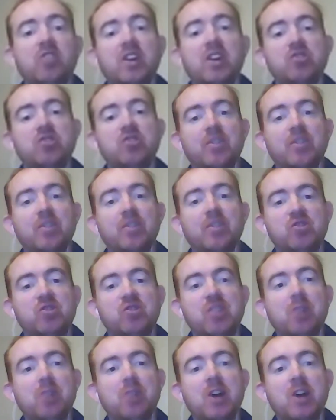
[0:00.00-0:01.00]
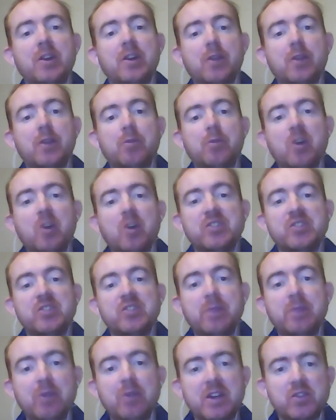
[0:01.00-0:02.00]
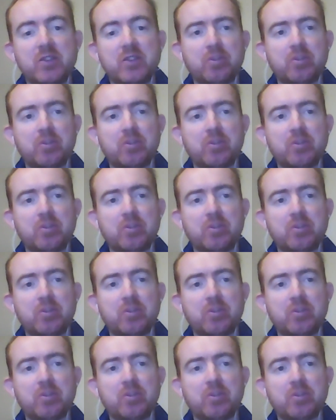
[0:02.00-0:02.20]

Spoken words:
Jim Conlon here from RCB Radio Sport